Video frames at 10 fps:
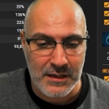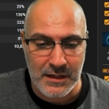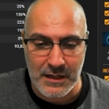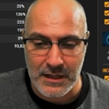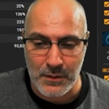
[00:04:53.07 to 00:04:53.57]

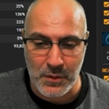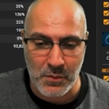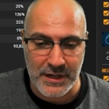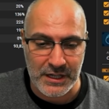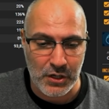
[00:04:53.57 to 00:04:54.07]
uh, we
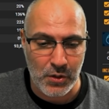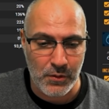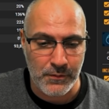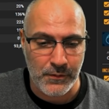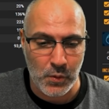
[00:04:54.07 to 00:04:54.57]
want to go
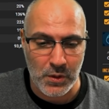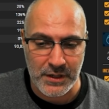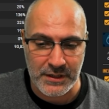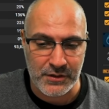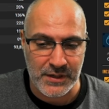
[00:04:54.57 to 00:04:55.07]
for
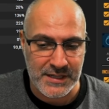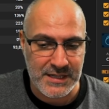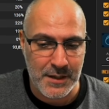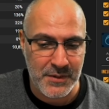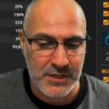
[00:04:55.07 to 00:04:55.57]
crit
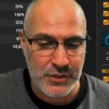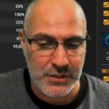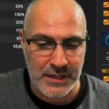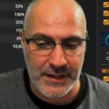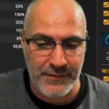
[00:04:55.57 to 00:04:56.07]
damage,
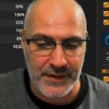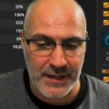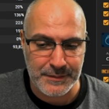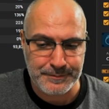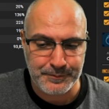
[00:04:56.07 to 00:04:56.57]
and
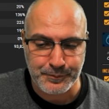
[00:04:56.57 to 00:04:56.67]
then